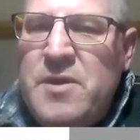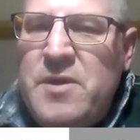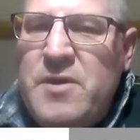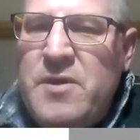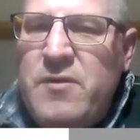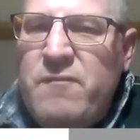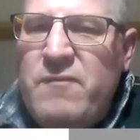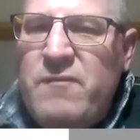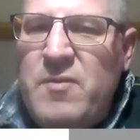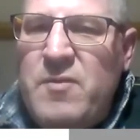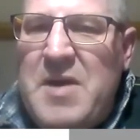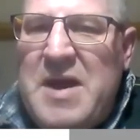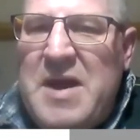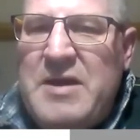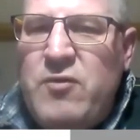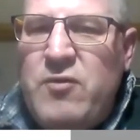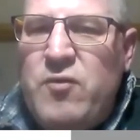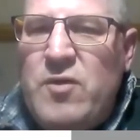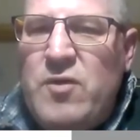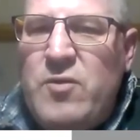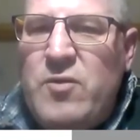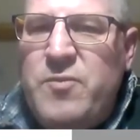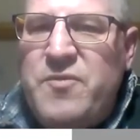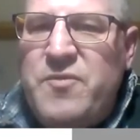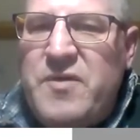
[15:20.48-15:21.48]

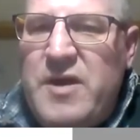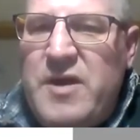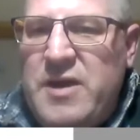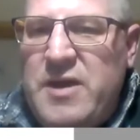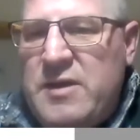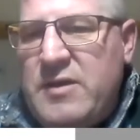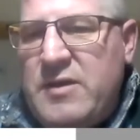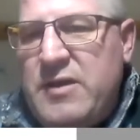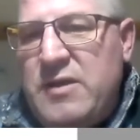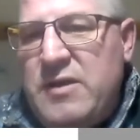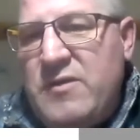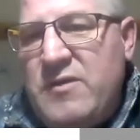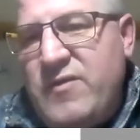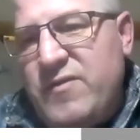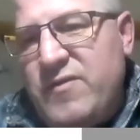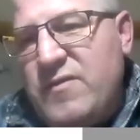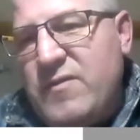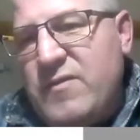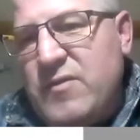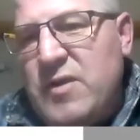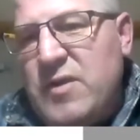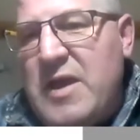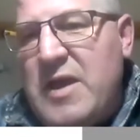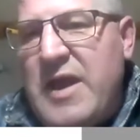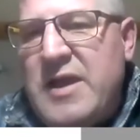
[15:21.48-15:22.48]
microbes, and
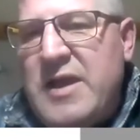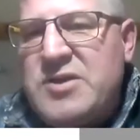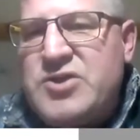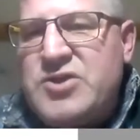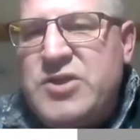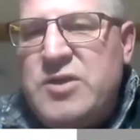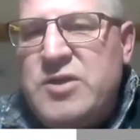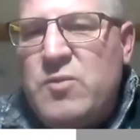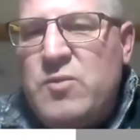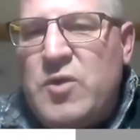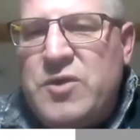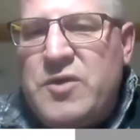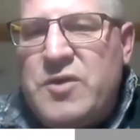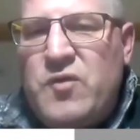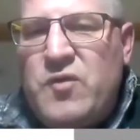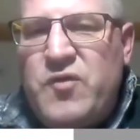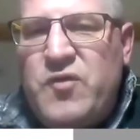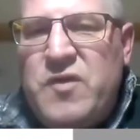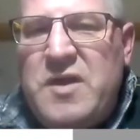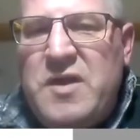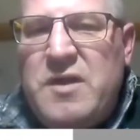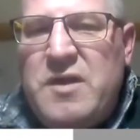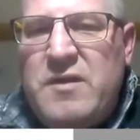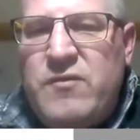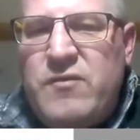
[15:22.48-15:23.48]
it's actually what you
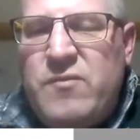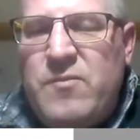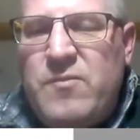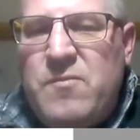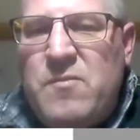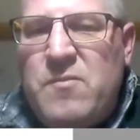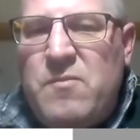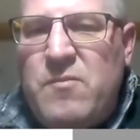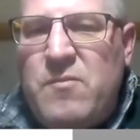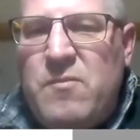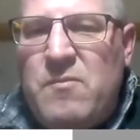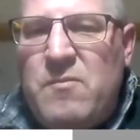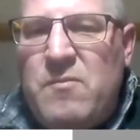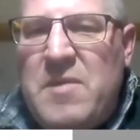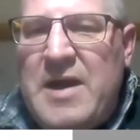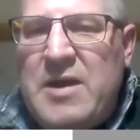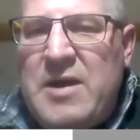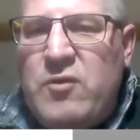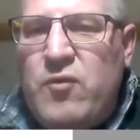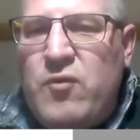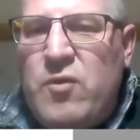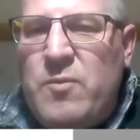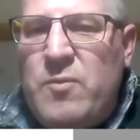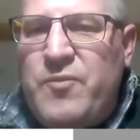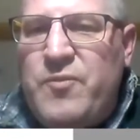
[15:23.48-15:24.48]
see. It's
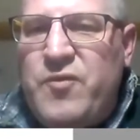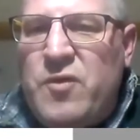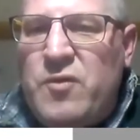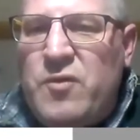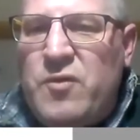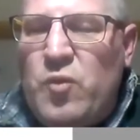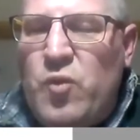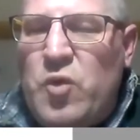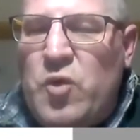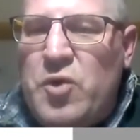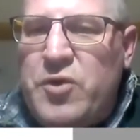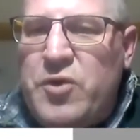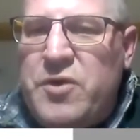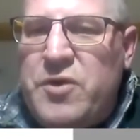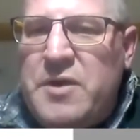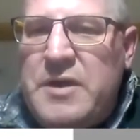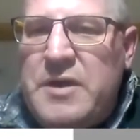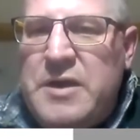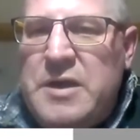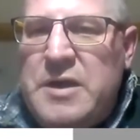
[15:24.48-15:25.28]
microbes on work.